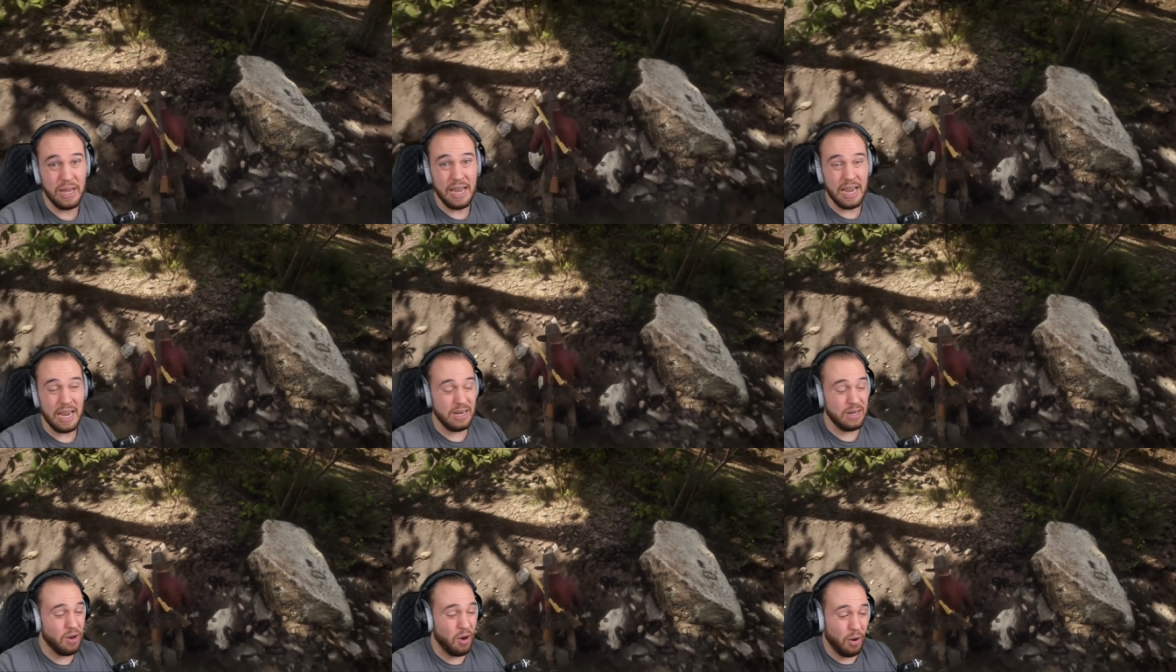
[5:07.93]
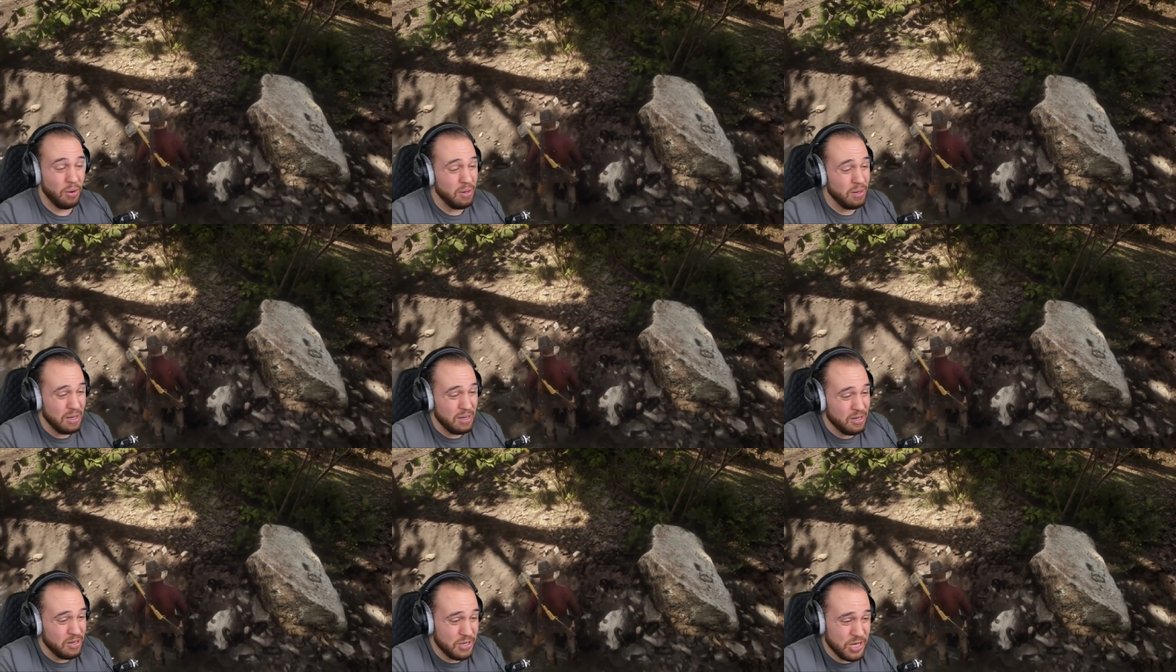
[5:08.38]
and you all
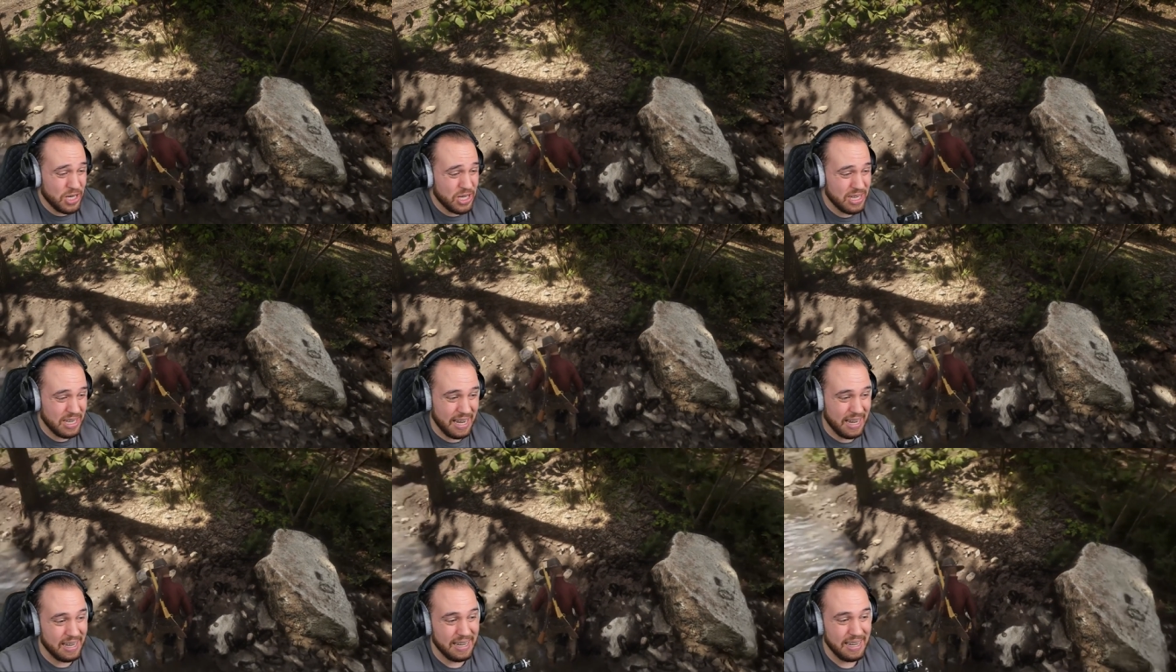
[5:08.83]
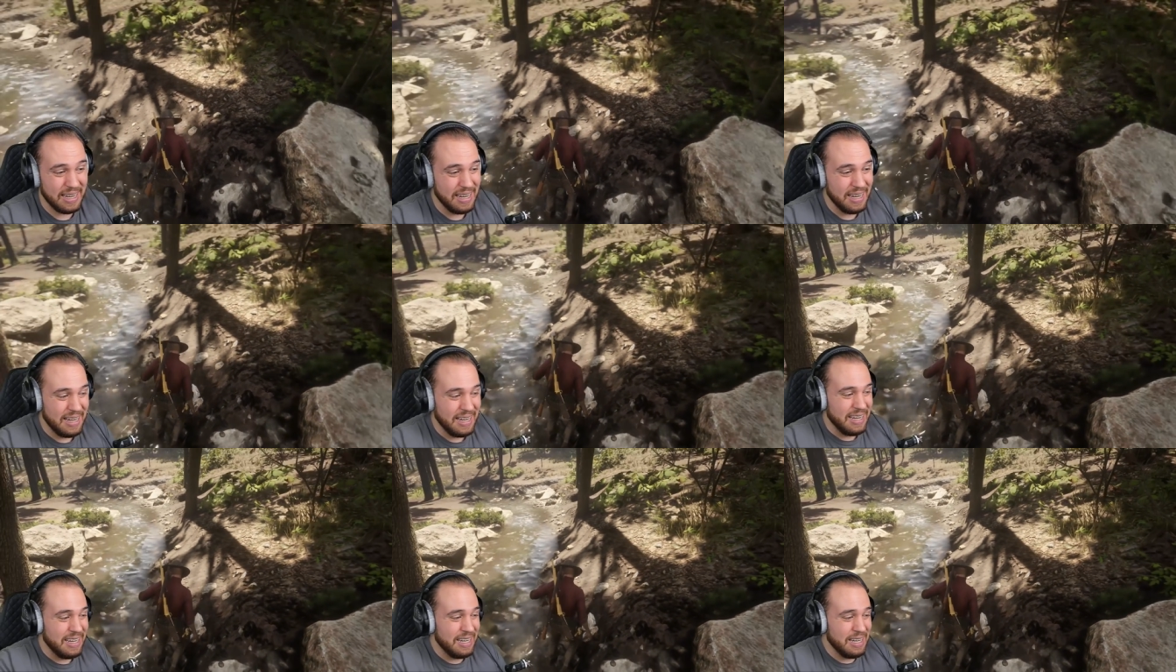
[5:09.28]
you're just like
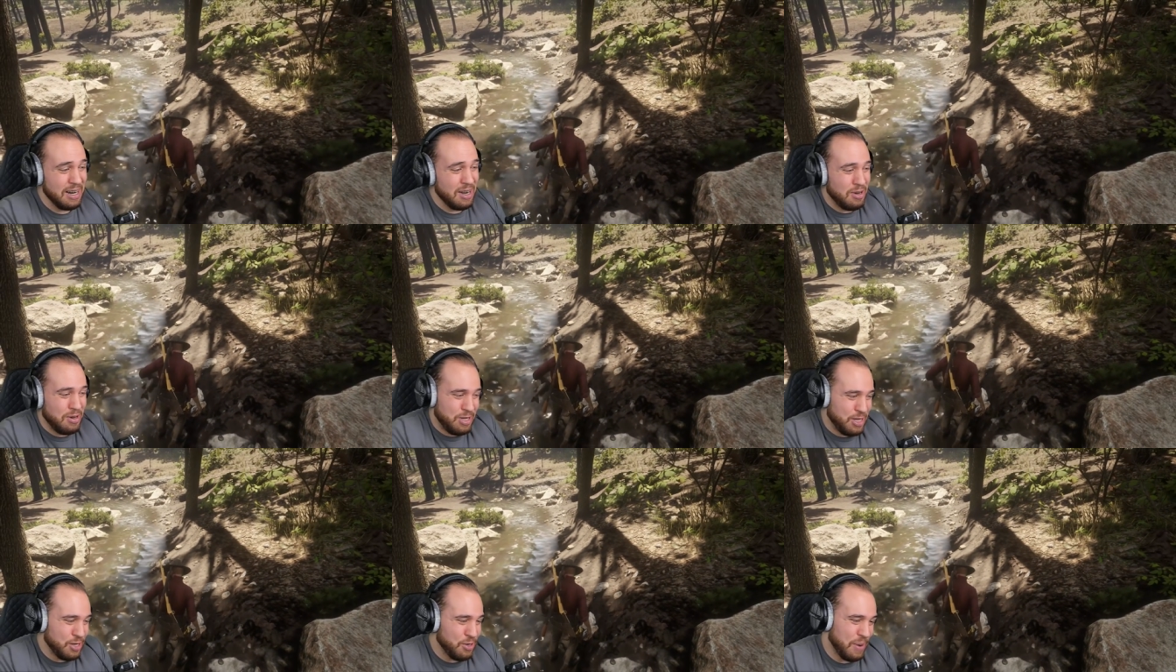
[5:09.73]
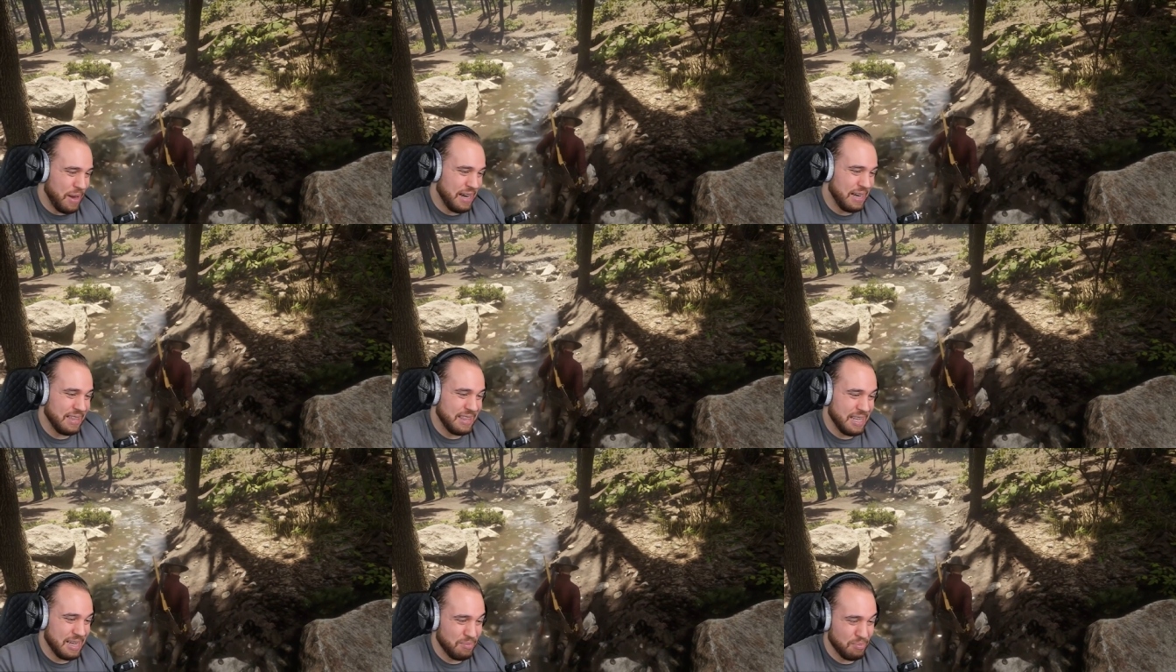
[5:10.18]
you don't do
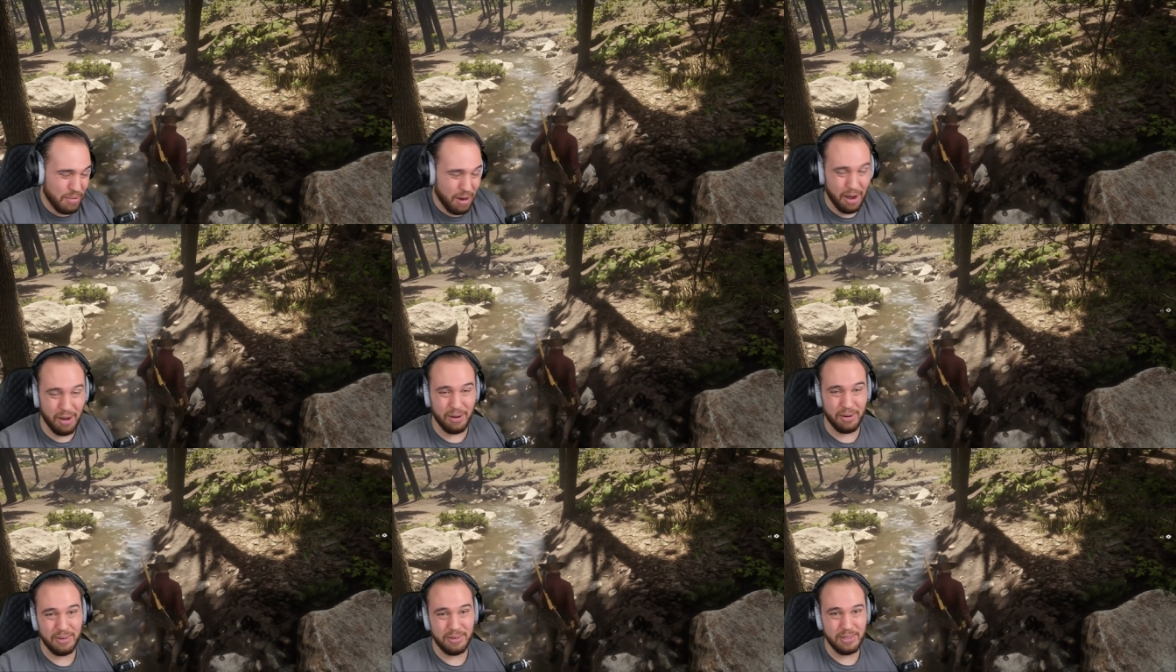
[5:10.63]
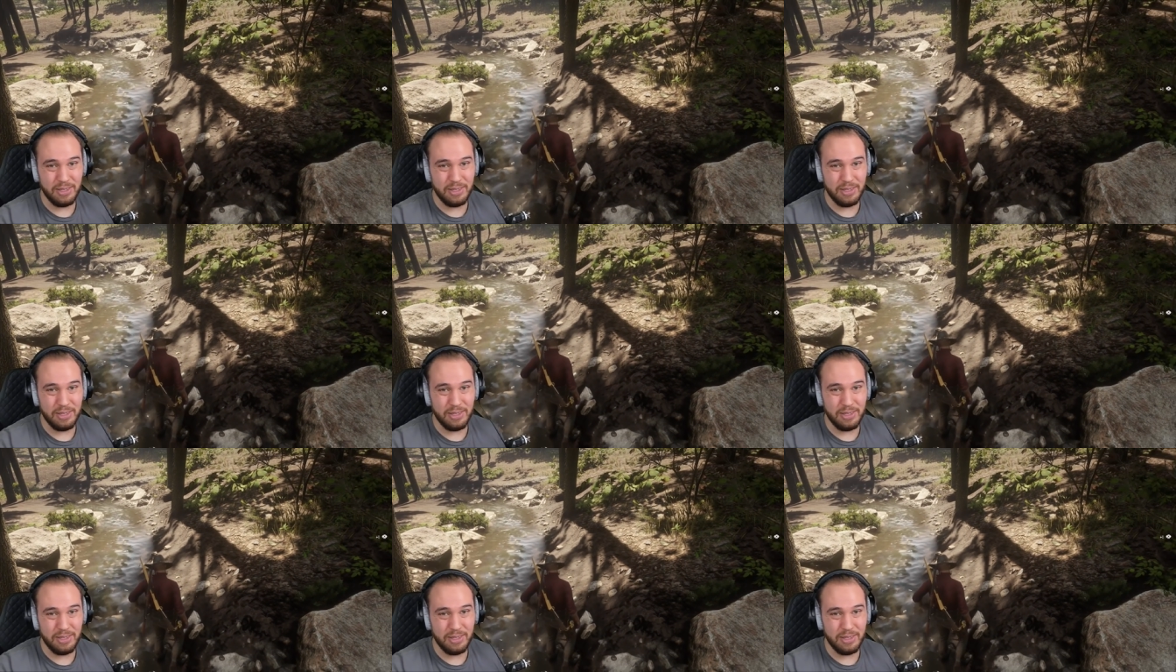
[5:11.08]
anything, bro.